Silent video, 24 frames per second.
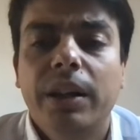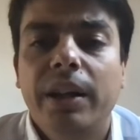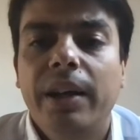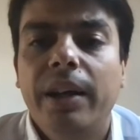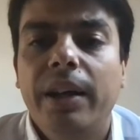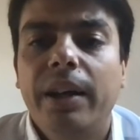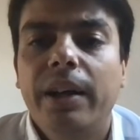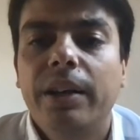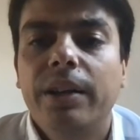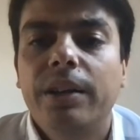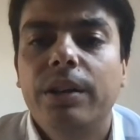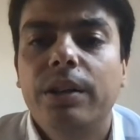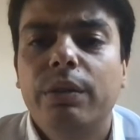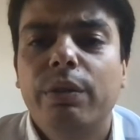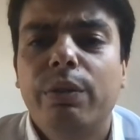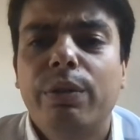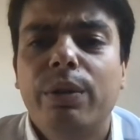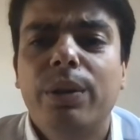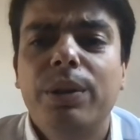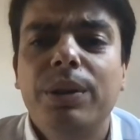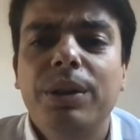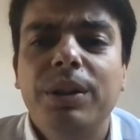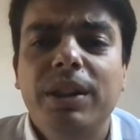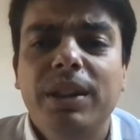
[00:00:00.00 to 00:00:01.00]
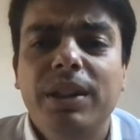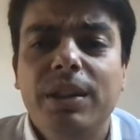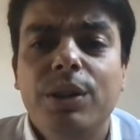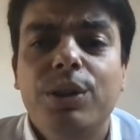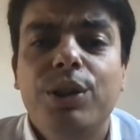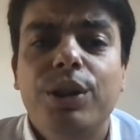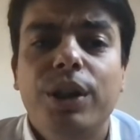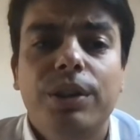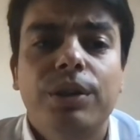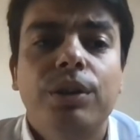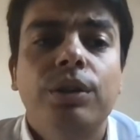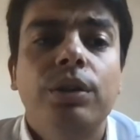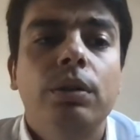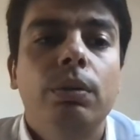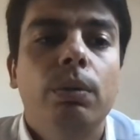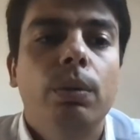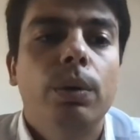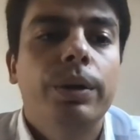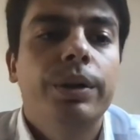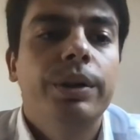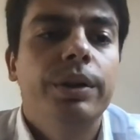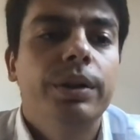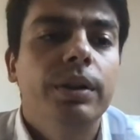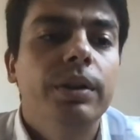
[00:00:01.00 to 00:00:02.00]
and frontend just
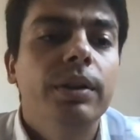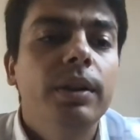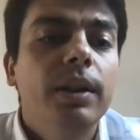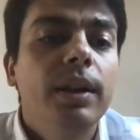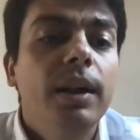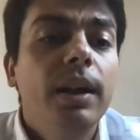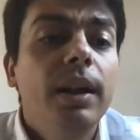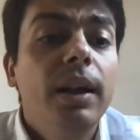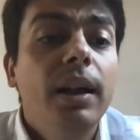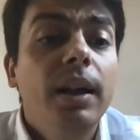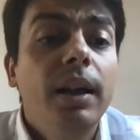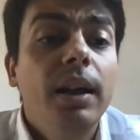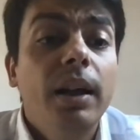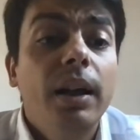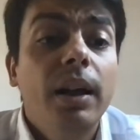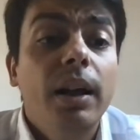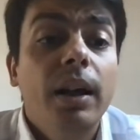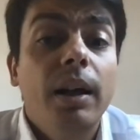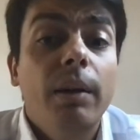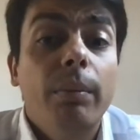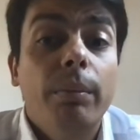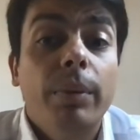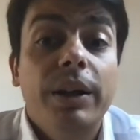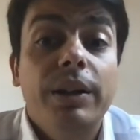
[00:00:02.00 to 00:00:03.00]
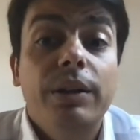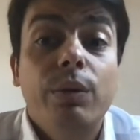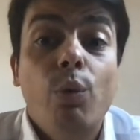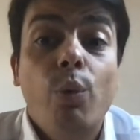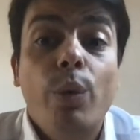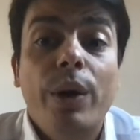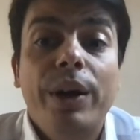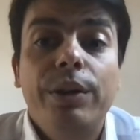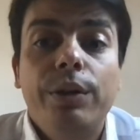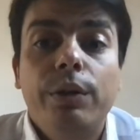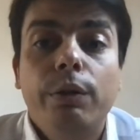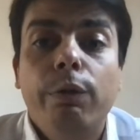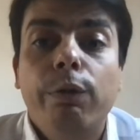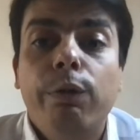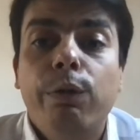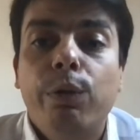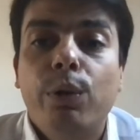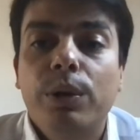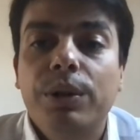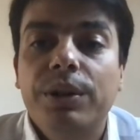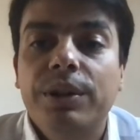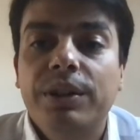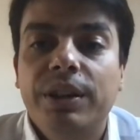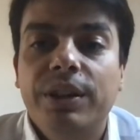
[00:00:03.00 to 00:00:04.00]
working. But when your
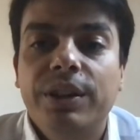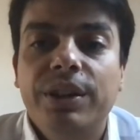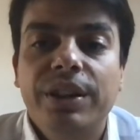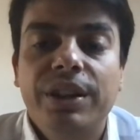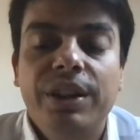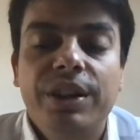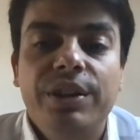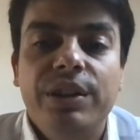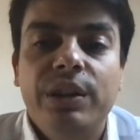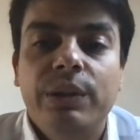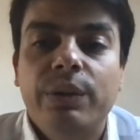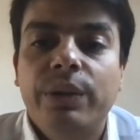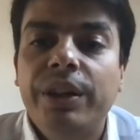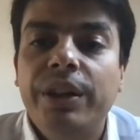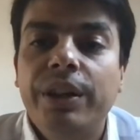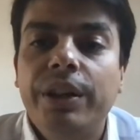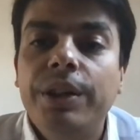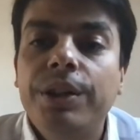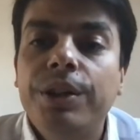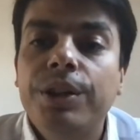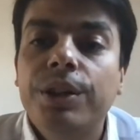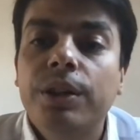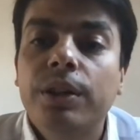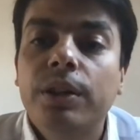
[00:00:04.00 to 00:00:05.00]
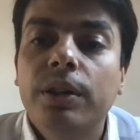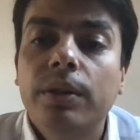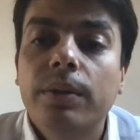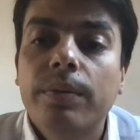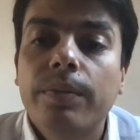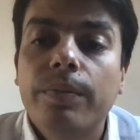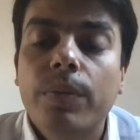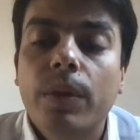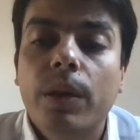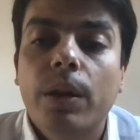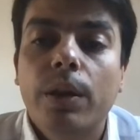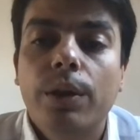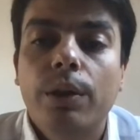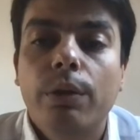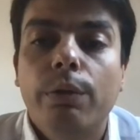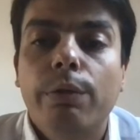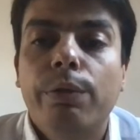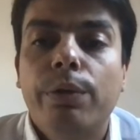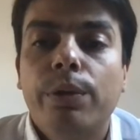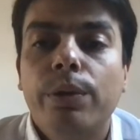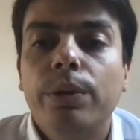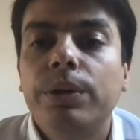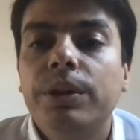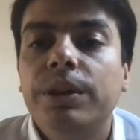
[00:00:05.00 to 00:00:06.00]
frontend is rich, your
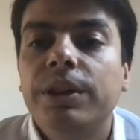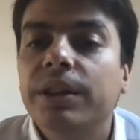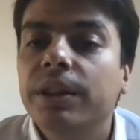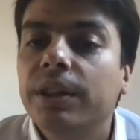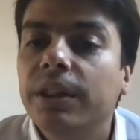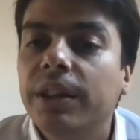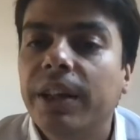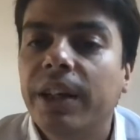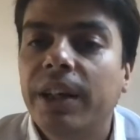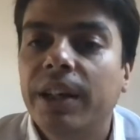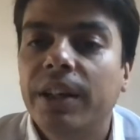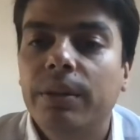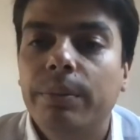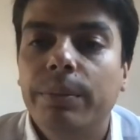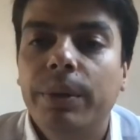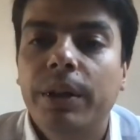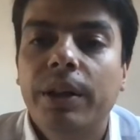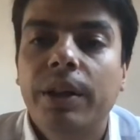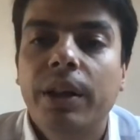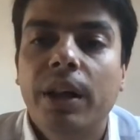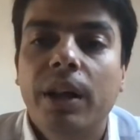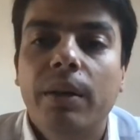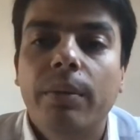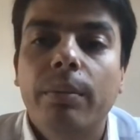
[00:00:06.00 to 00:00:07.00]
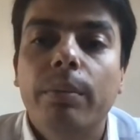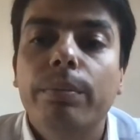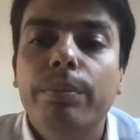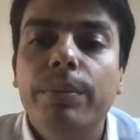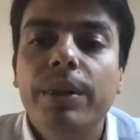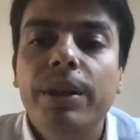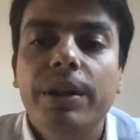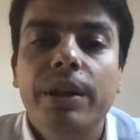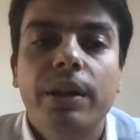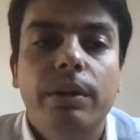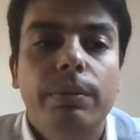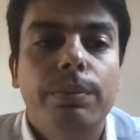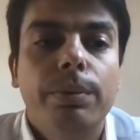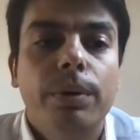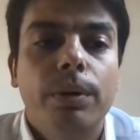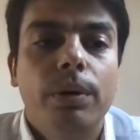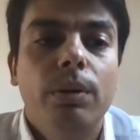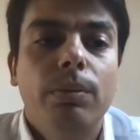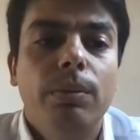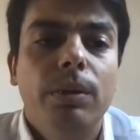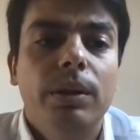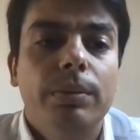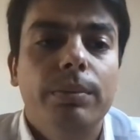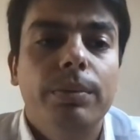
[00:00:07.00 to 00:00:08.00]
frontend can become bigger
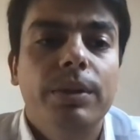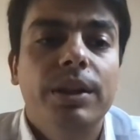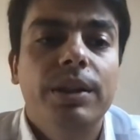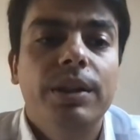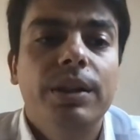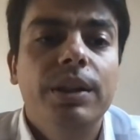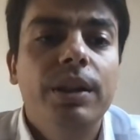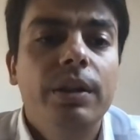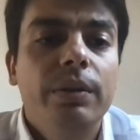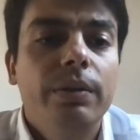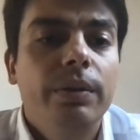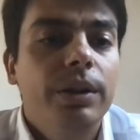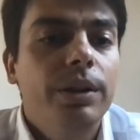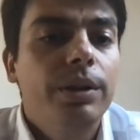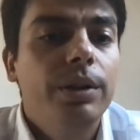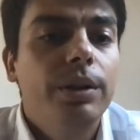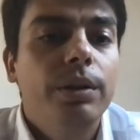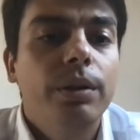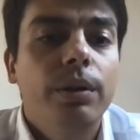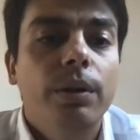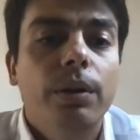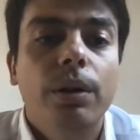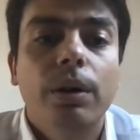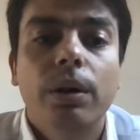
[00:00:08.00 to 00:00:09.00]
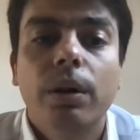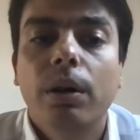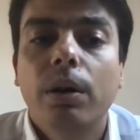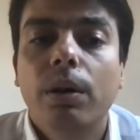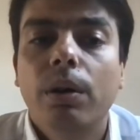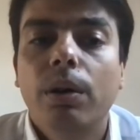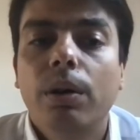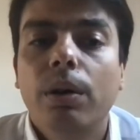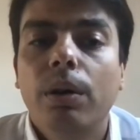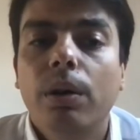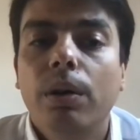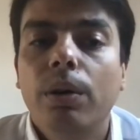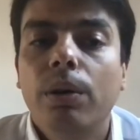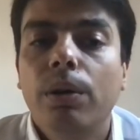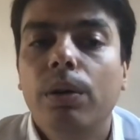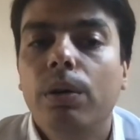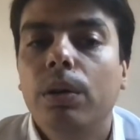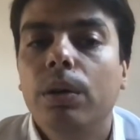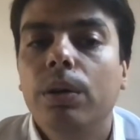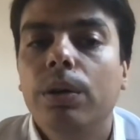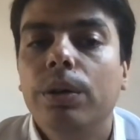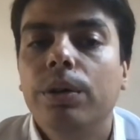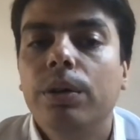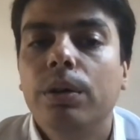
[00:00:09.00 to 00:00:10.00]
problems than even your
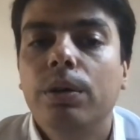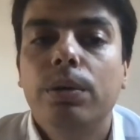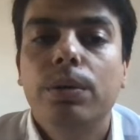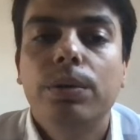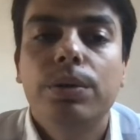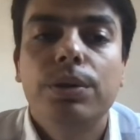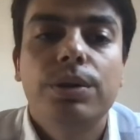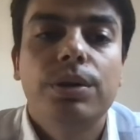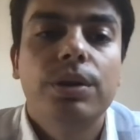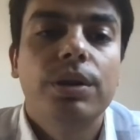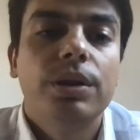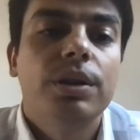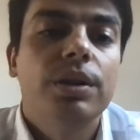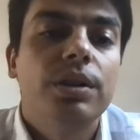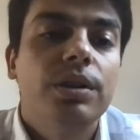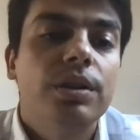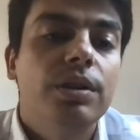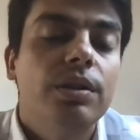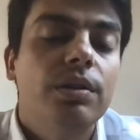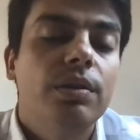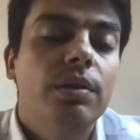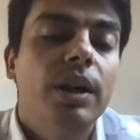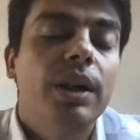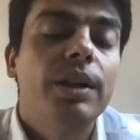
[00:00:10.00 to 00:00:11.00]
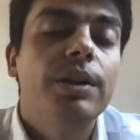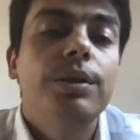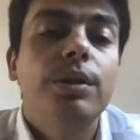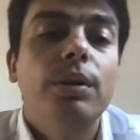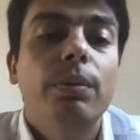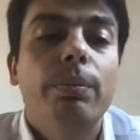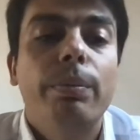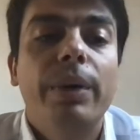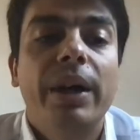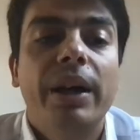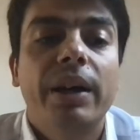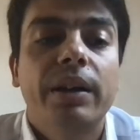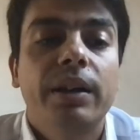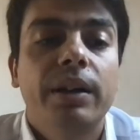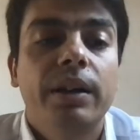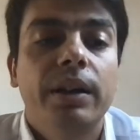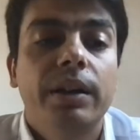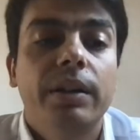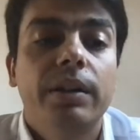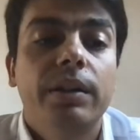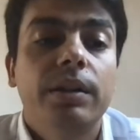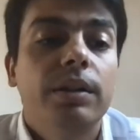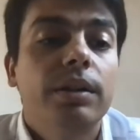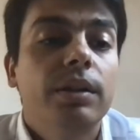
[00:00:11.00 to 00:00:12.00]
all nodes that run your
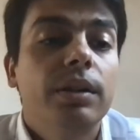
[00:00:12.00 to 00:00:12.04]
backend.